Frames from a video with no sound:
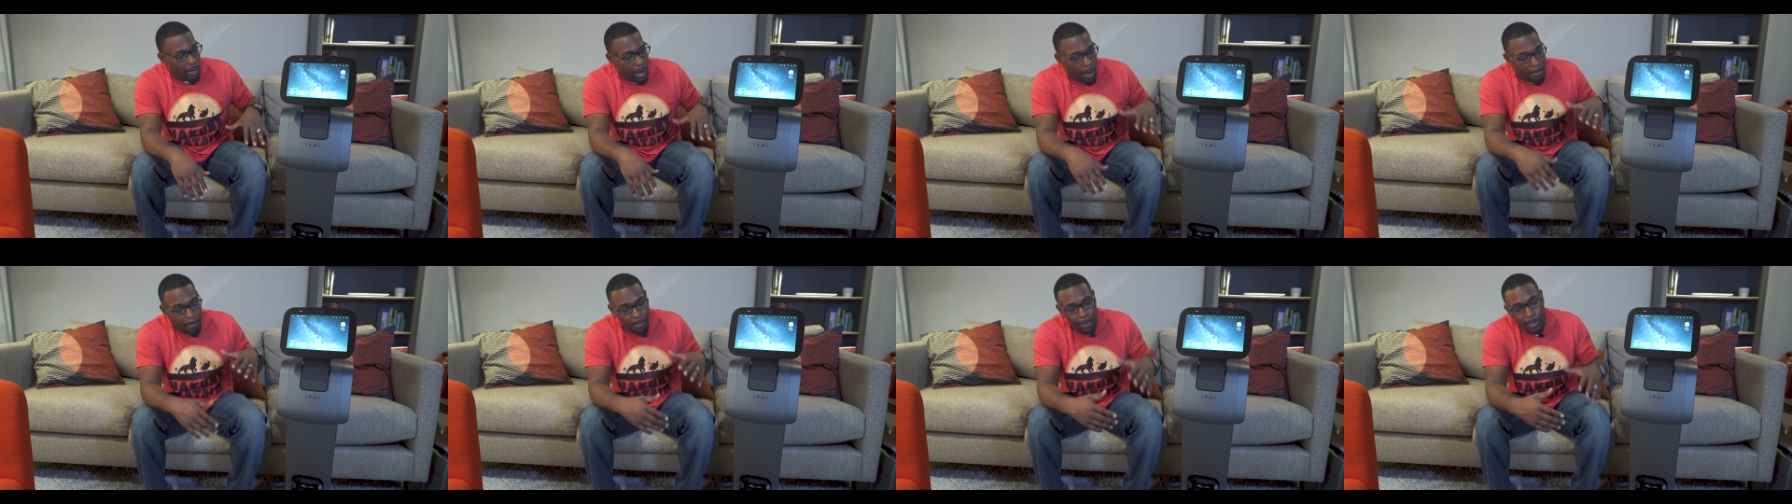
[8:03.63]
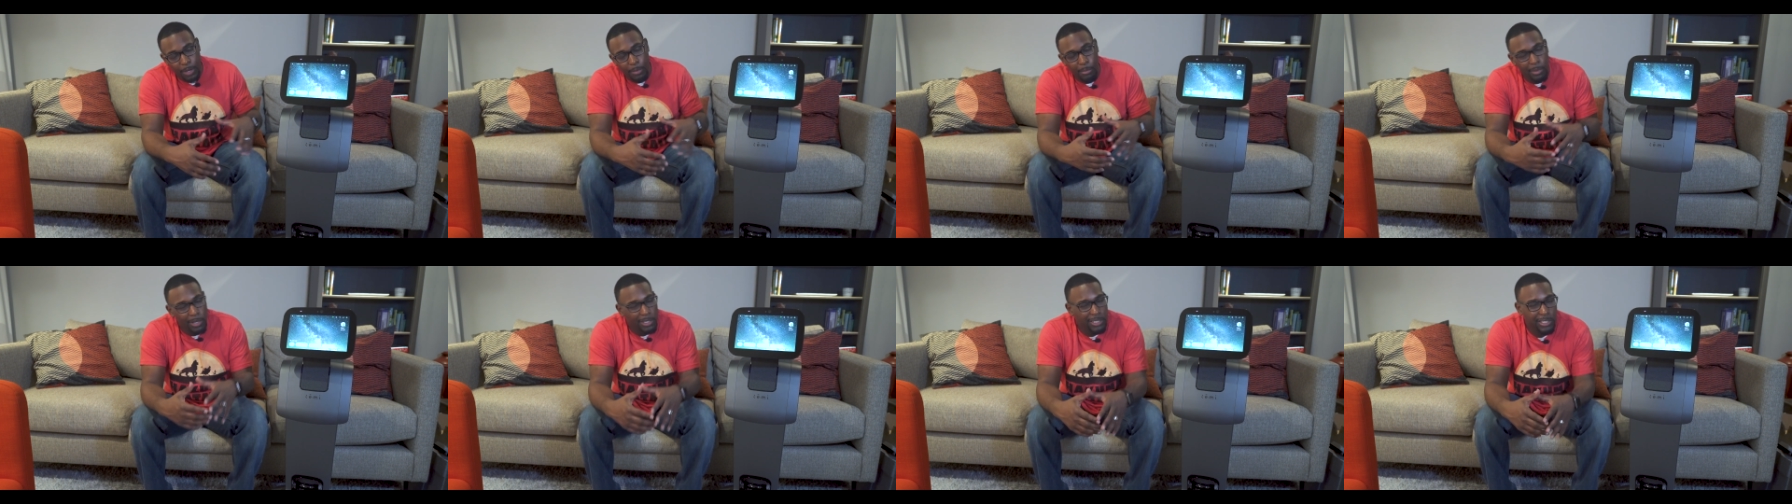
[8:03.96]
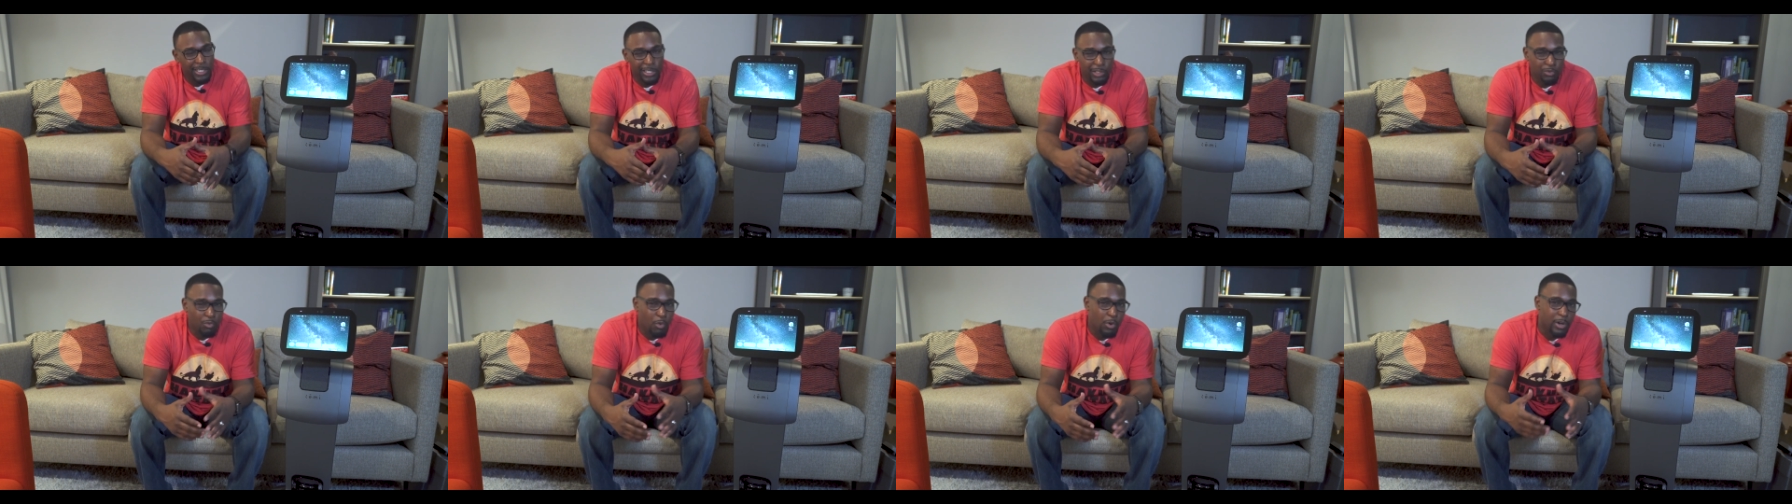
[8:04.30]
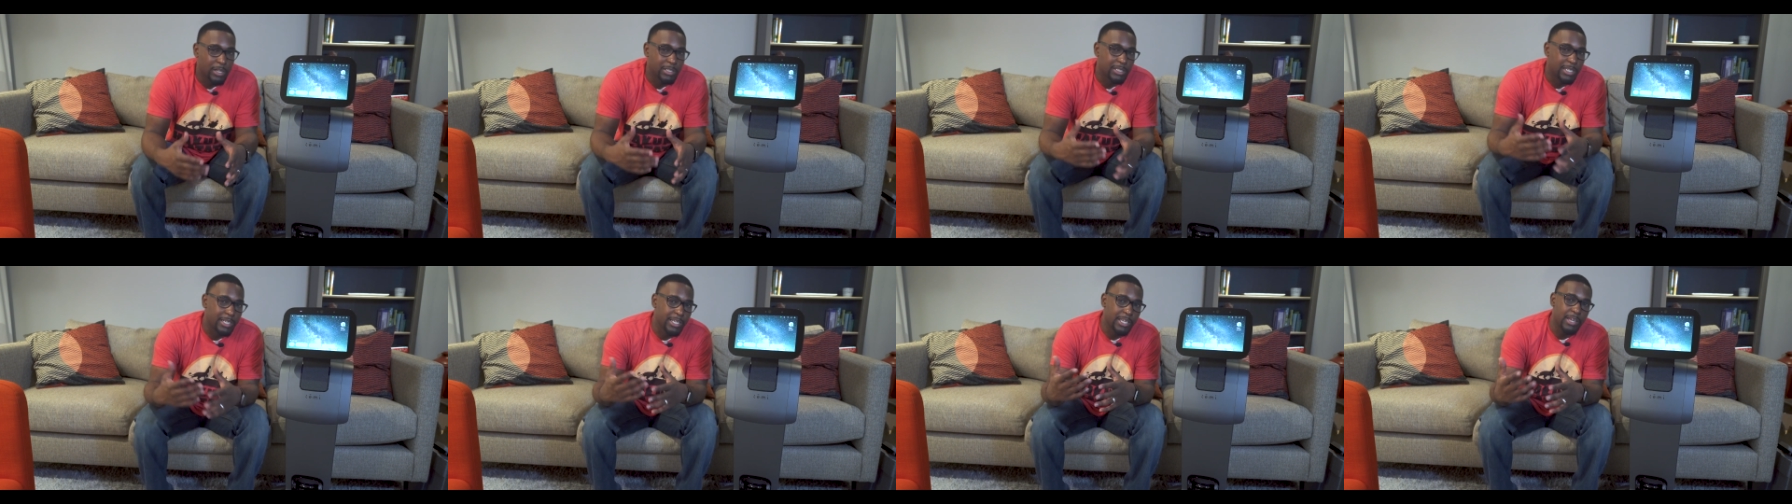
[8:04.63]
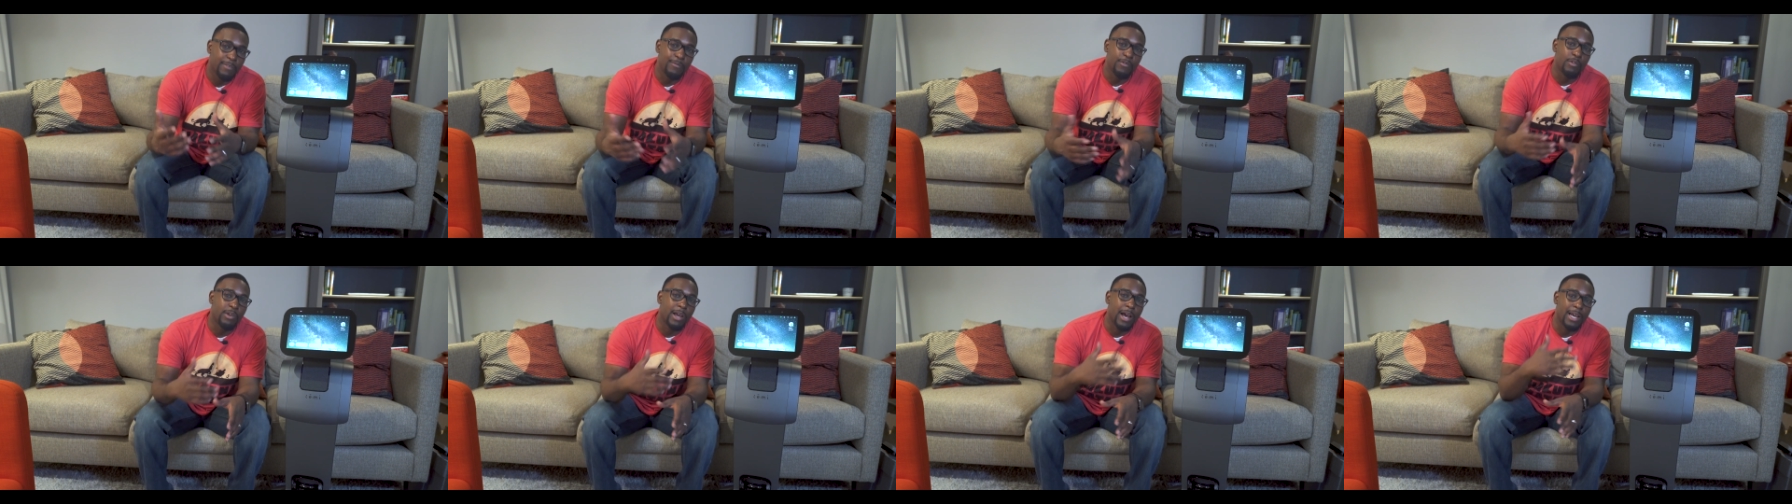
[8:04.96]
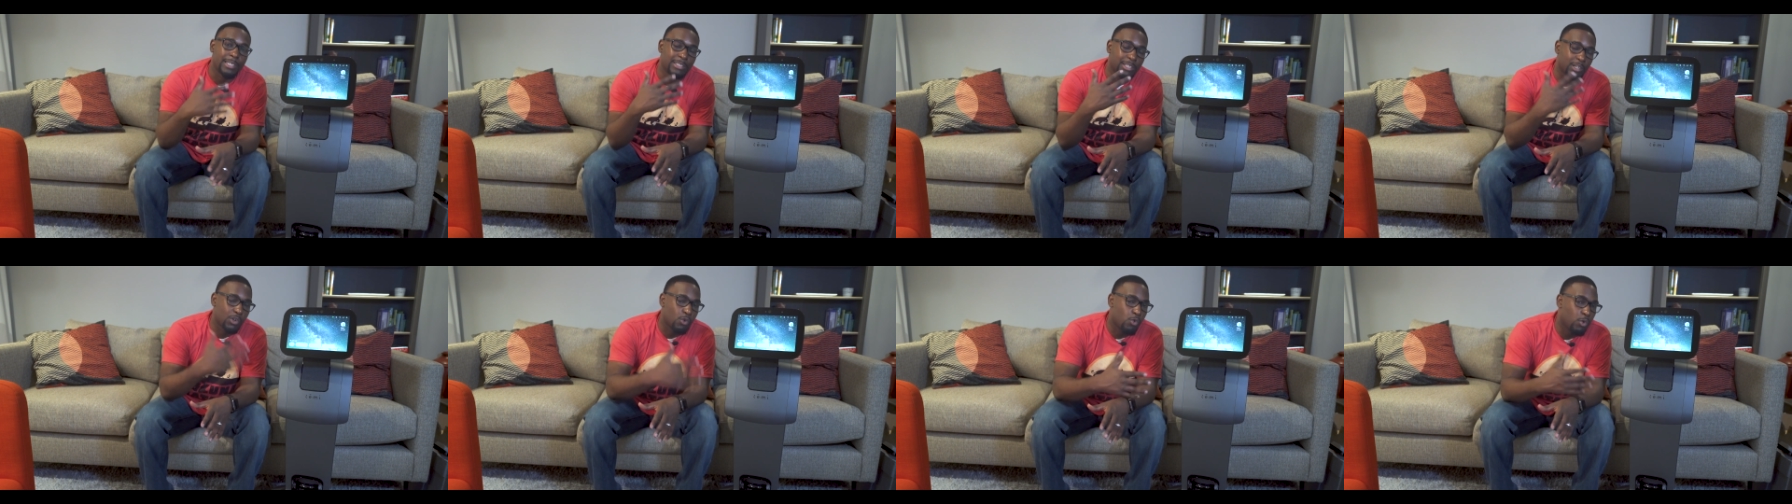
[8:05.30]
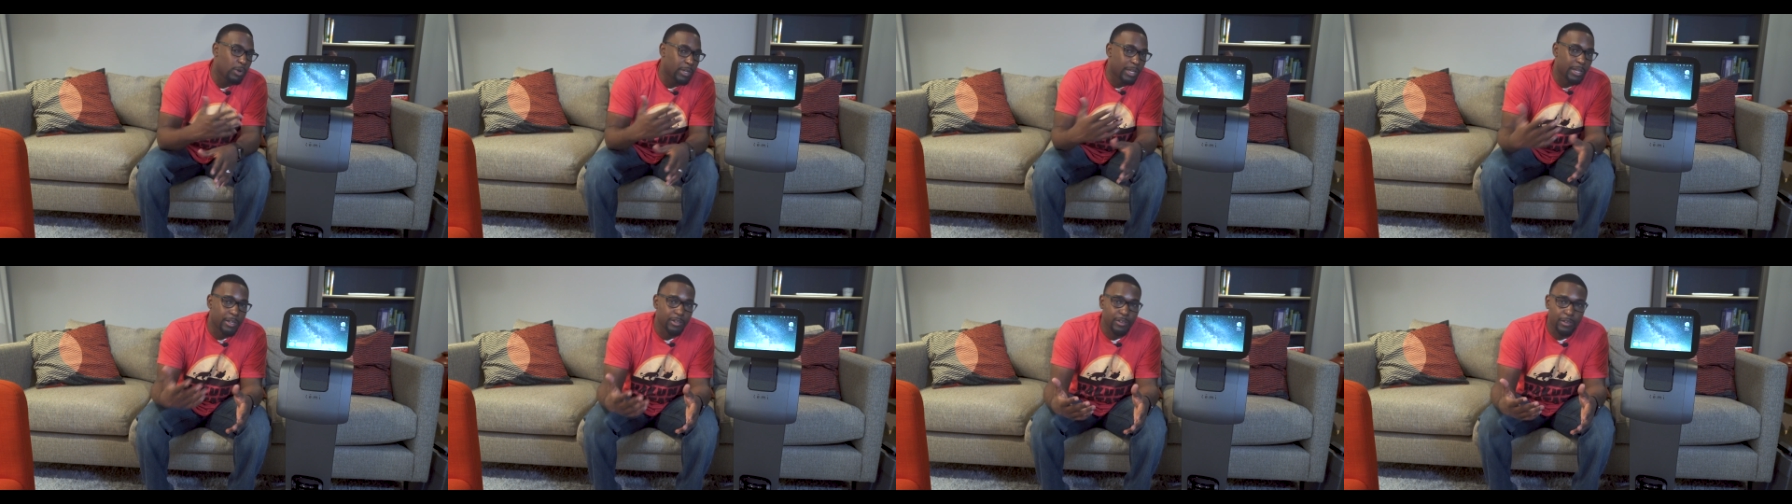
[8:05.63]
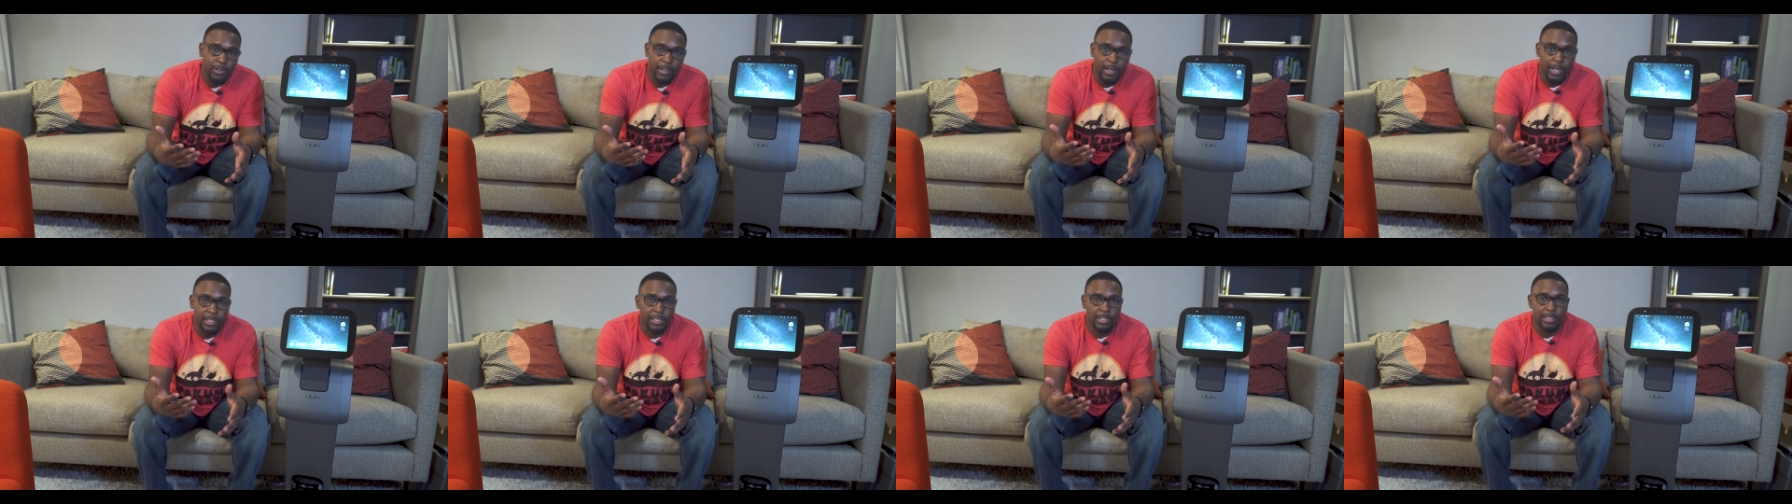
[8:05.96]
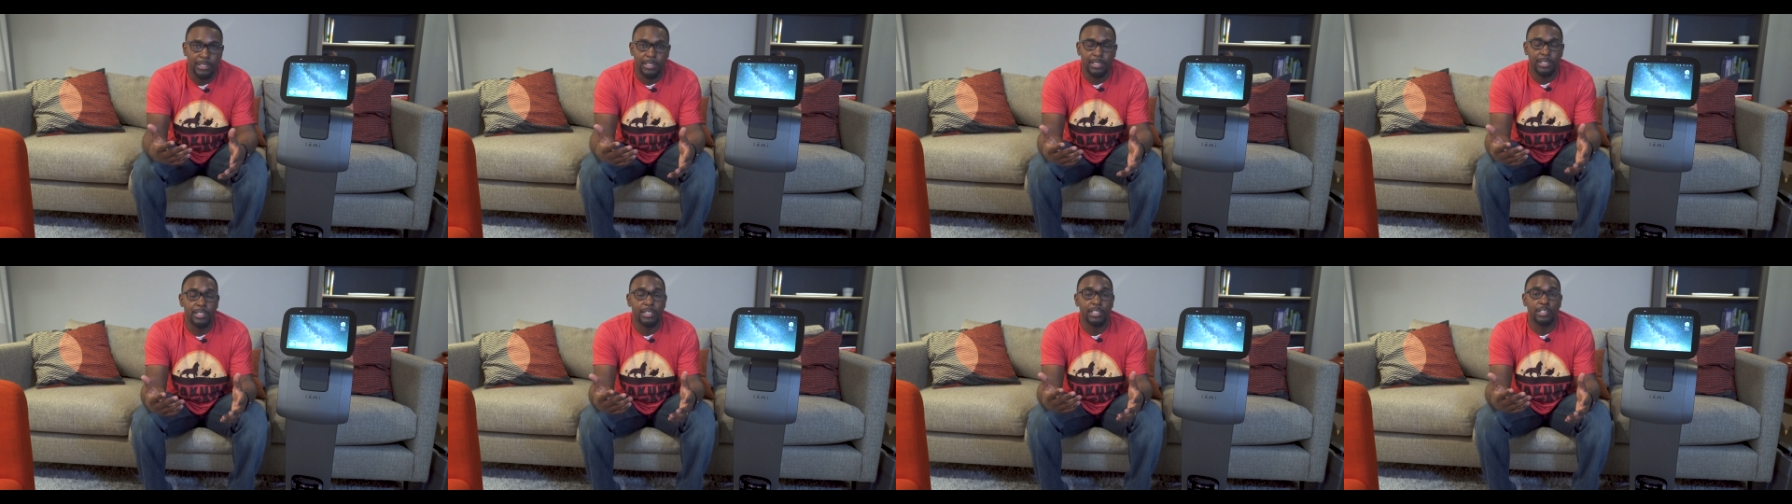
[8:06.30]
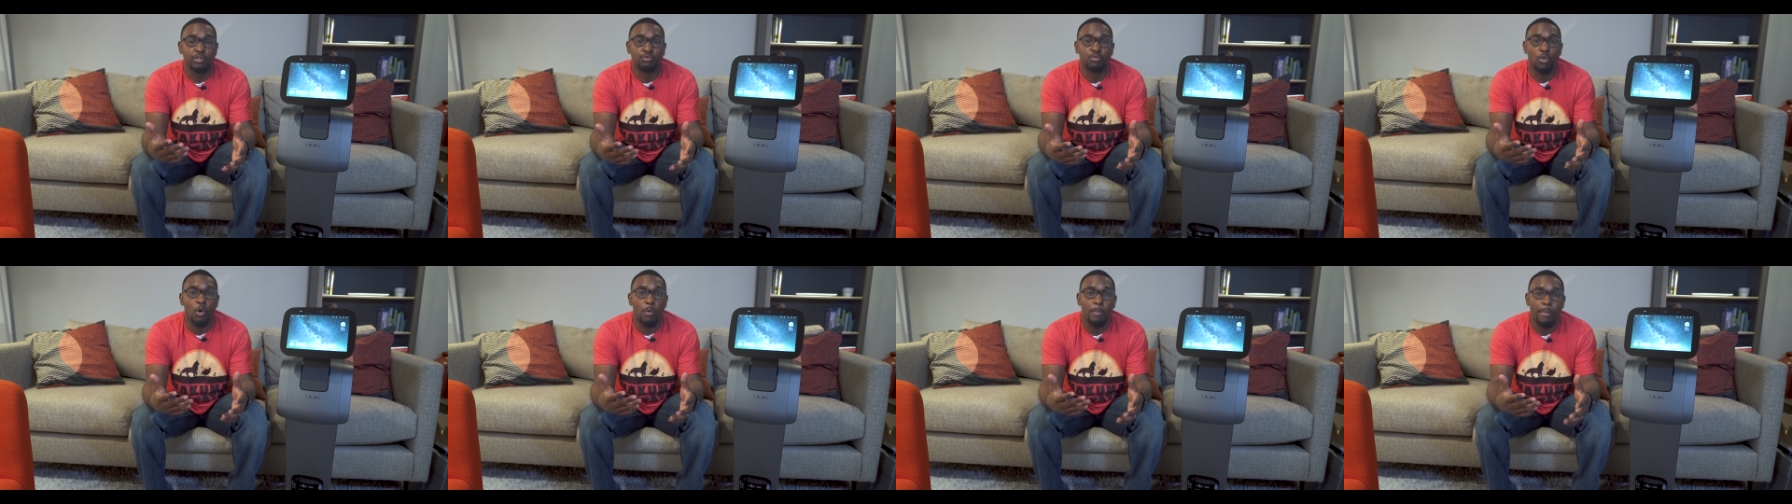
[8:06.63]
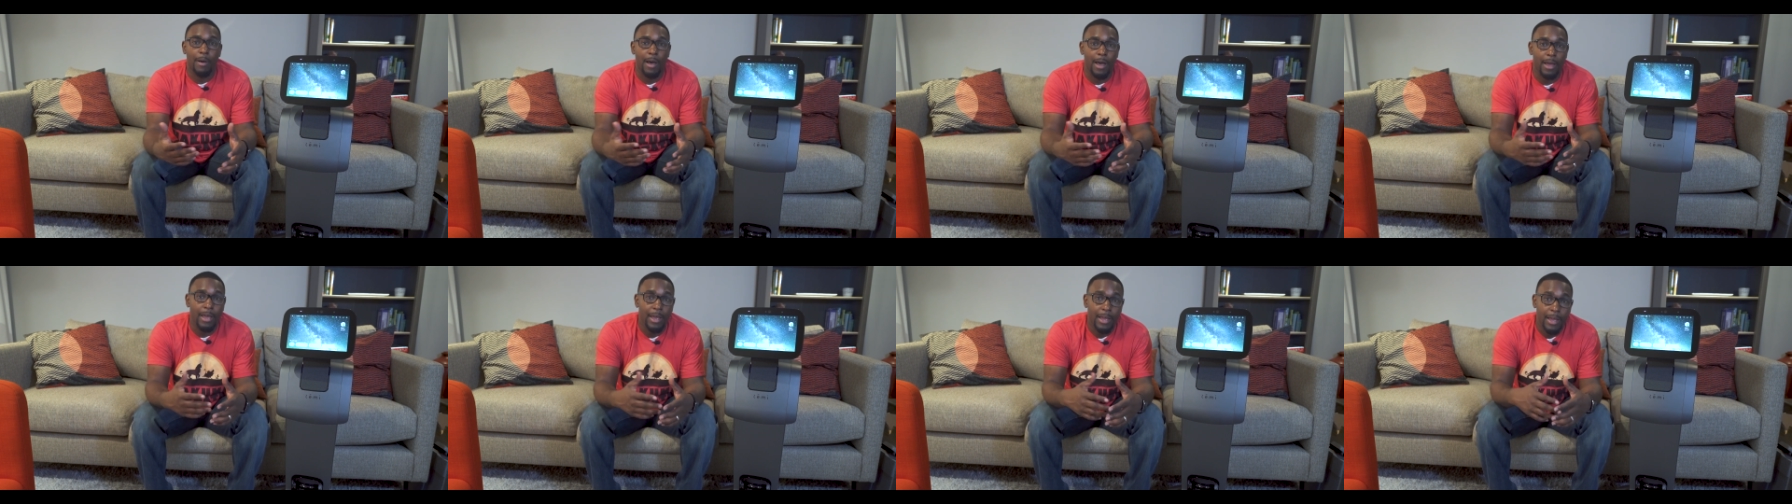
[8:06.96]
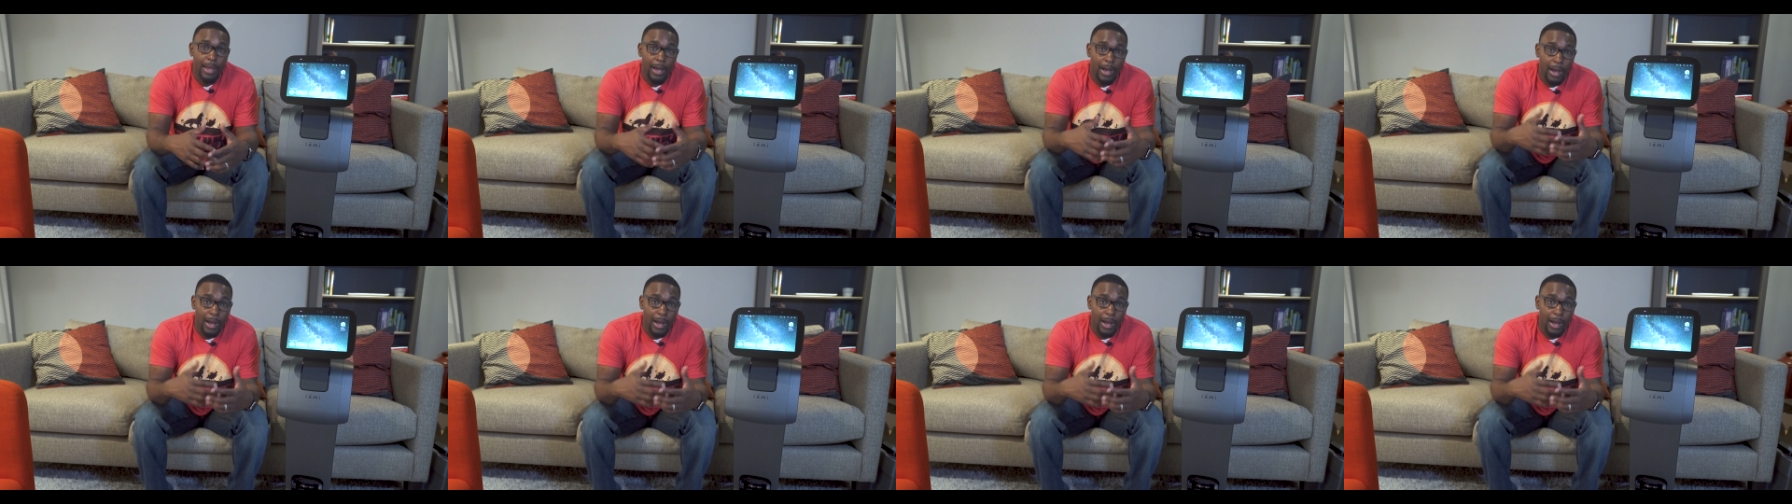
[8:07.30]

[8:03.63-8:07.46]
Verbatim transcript: I pretty much just wanted to give you guys a quick introduction to this robot,